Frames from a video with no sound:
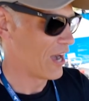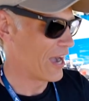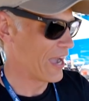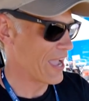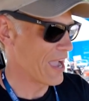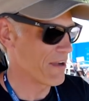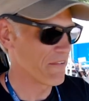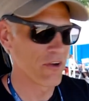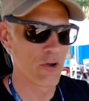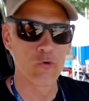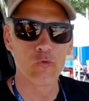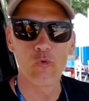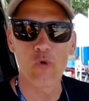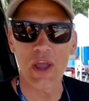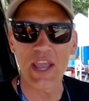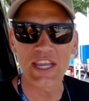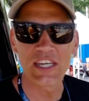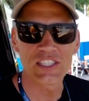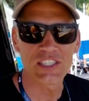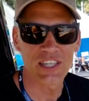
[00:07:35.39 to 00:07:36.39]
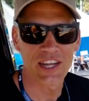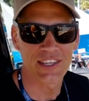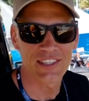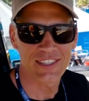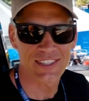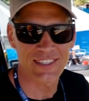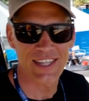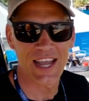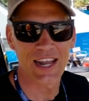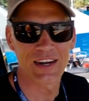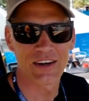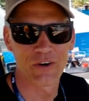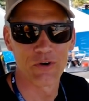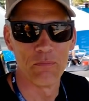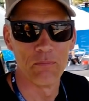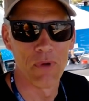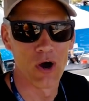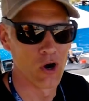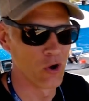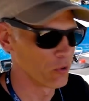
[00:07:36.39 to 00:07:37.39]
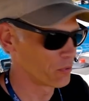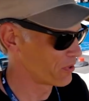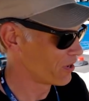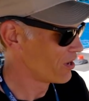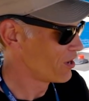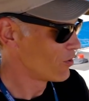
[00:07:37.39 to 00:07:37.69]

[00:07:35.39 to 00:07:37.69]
I have a range extender mode